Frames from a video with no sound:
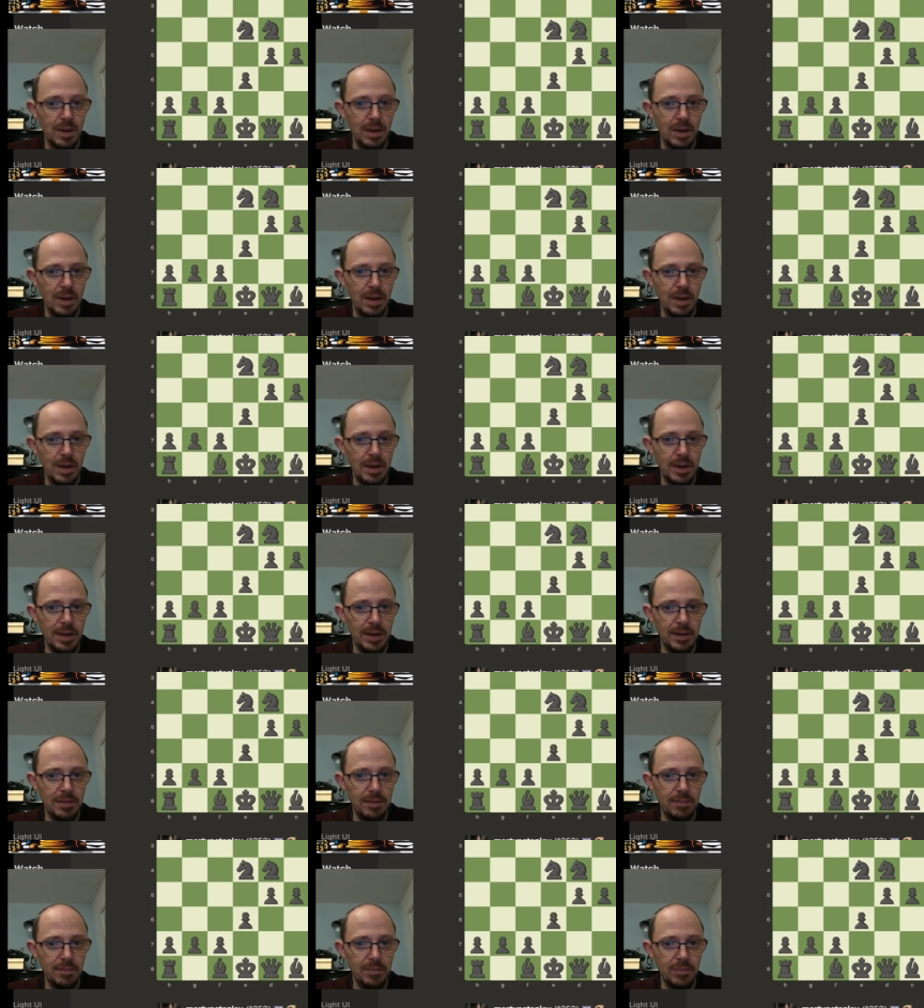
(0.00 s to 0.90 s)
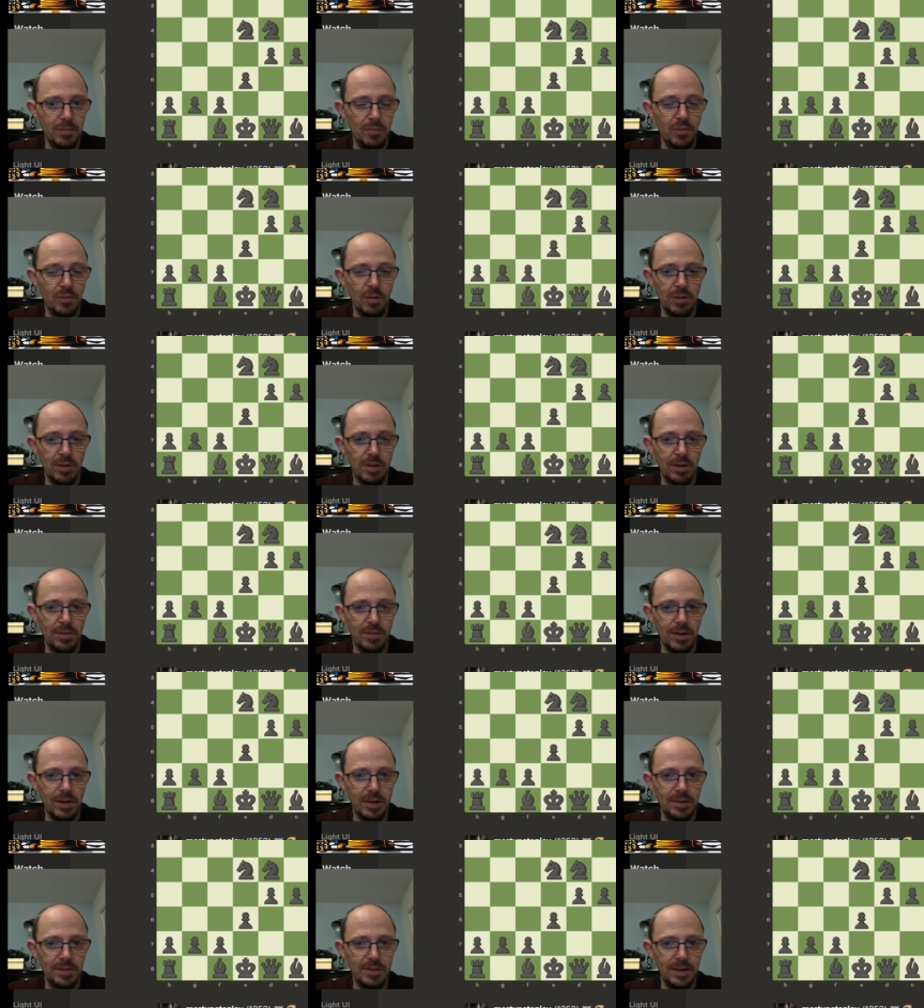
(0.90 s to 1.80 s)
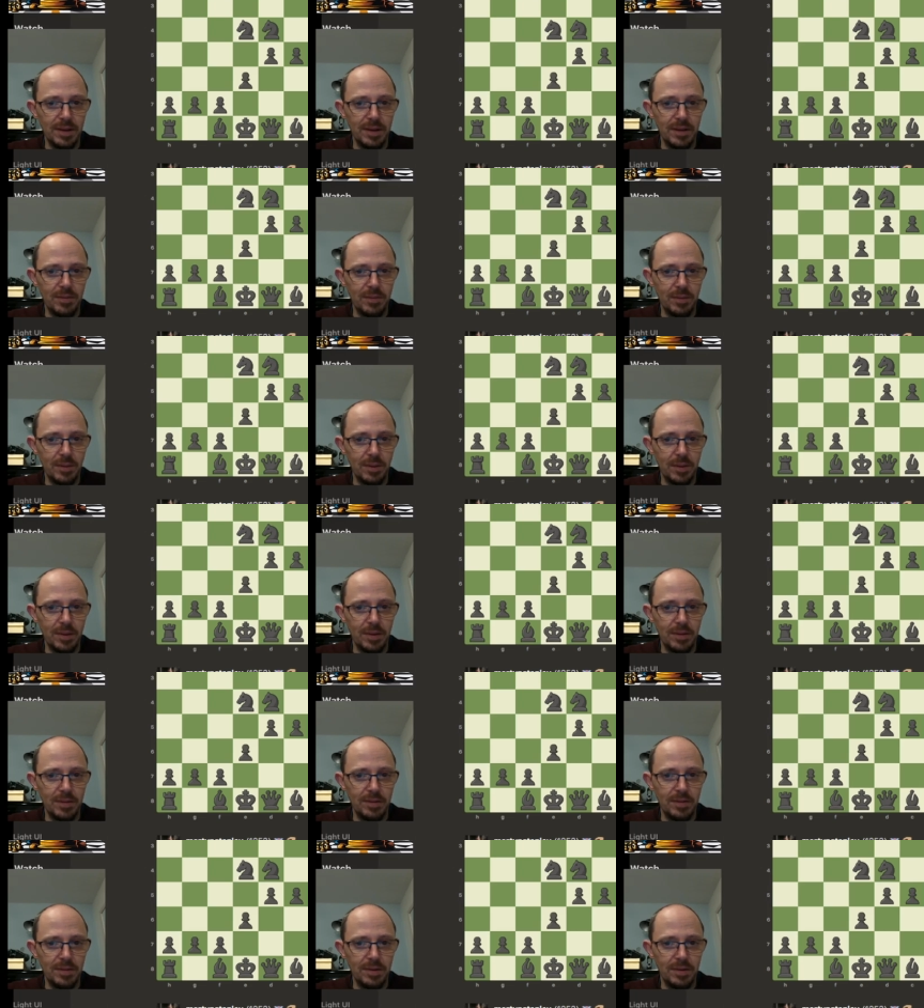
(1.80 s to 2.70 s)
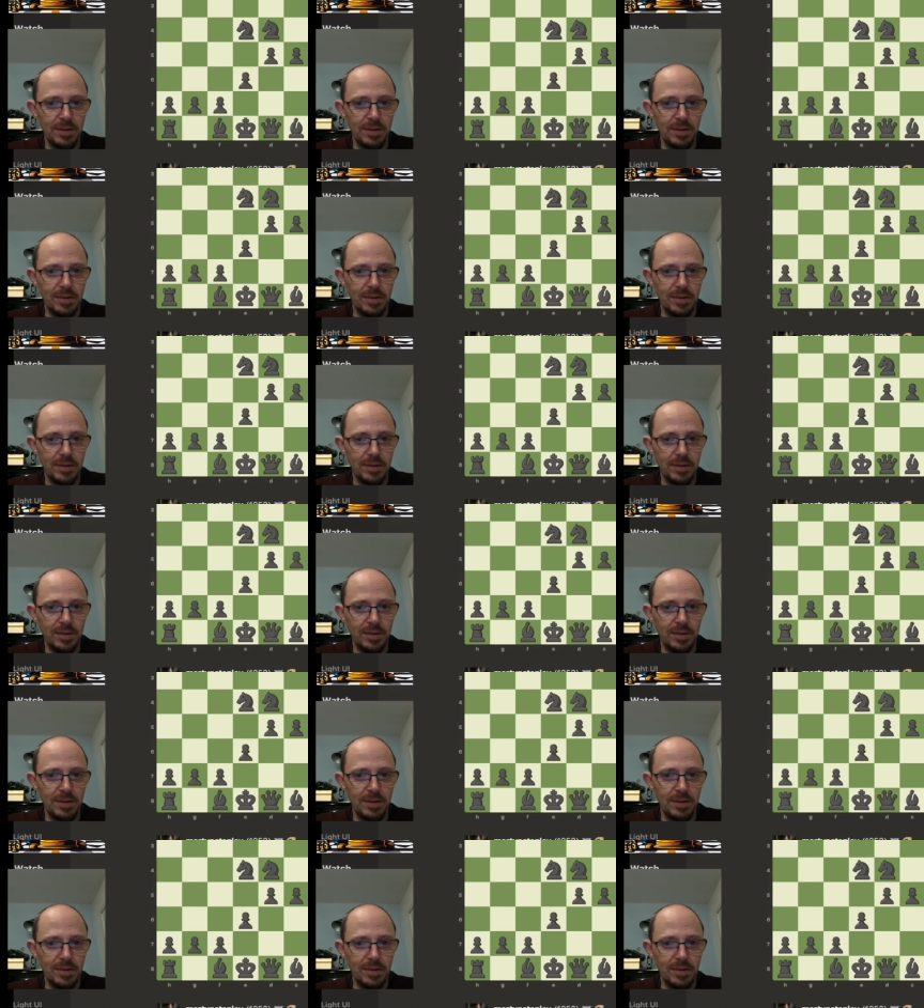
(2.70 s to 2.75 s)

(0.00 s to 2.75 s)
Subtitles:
a rook if I take with this